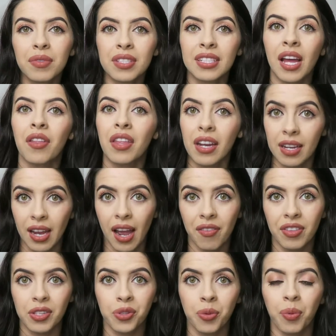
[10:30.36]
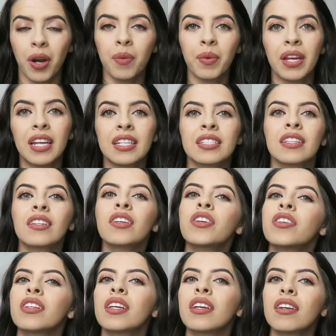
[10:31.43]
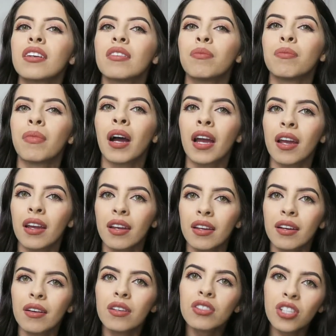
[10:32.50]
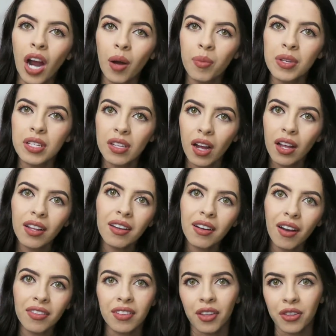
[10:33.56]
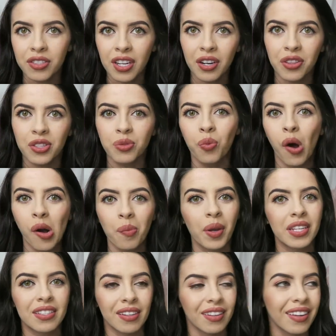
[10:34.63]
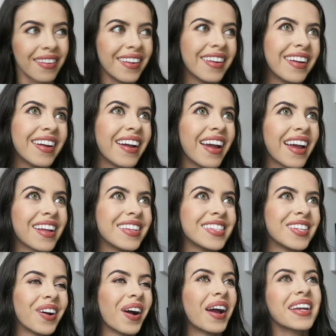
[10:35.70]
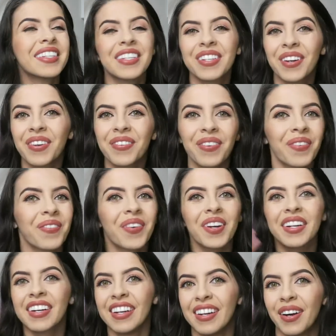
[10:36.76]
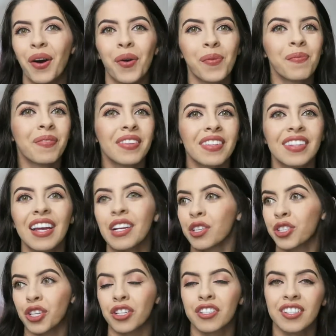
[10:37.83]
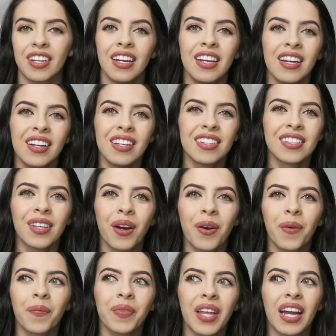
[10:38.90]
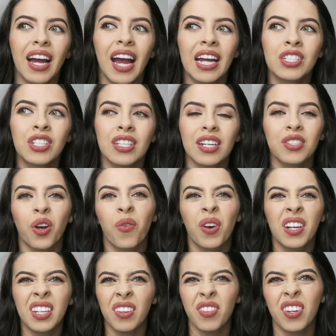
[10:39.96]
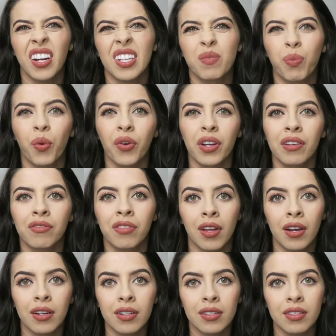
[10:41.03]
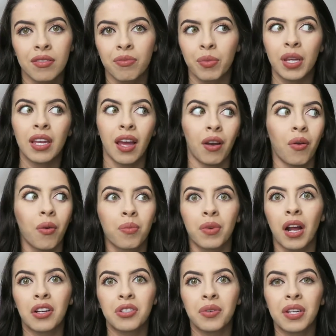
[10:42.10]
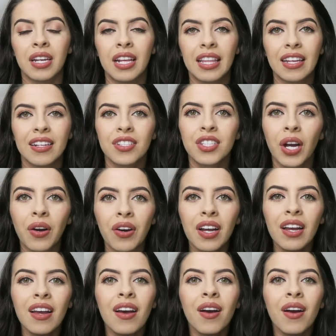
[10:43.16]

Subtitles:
now that I have this new apartment, it's literally my job is like on the other side of this wall basically. And so I just go from work, home, and church. So I just like don't want to give you guys boring vlogs of me at home not doing anything. So